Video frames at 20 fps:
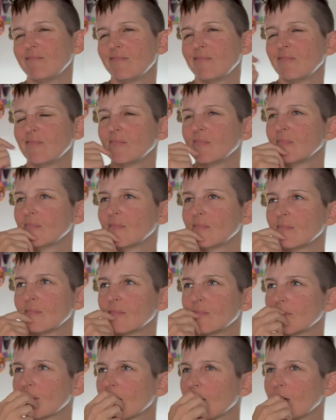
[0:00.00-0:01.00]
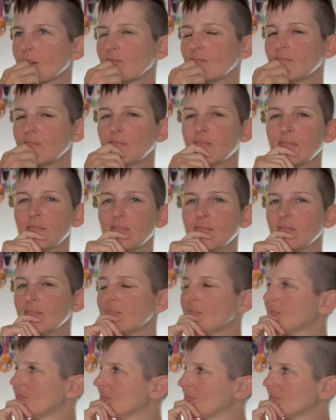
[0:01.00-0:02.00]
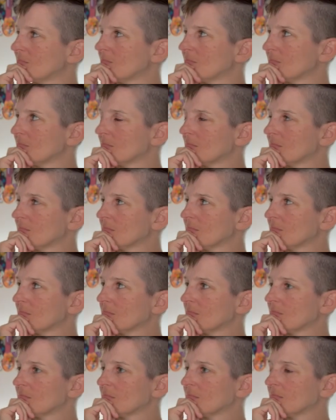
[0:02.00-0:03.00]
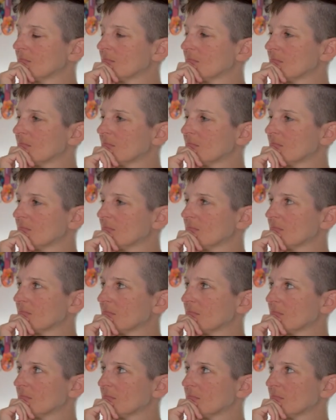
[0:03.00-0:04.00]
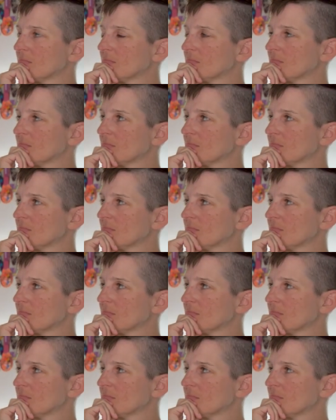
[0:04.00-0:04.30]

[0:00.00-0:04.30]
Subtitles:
No words are spoken by the person on screen.